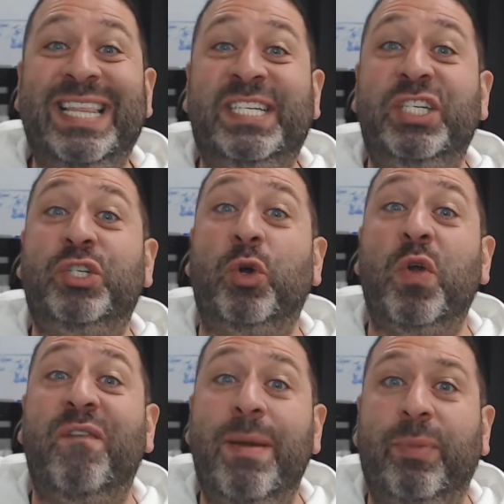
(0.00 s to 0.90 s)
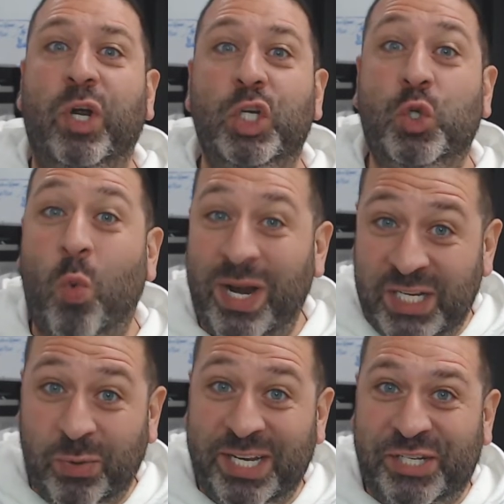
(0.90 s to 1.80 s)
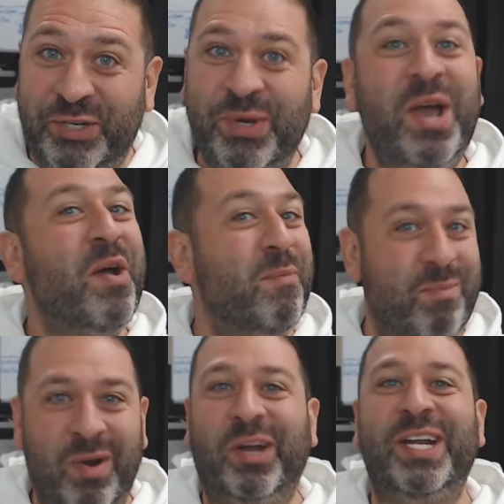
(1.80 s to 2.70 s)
and this is your November 2022 market